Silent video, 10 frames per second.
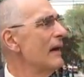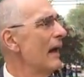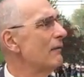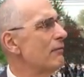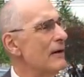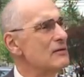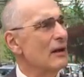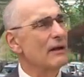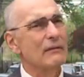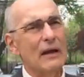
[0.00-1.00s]
had friends
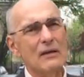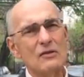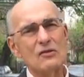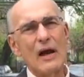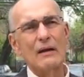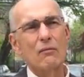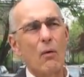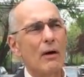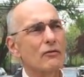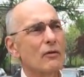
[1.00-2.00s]
that lived on this side of
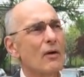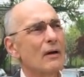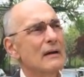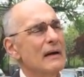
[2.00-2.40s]
Washtenaw.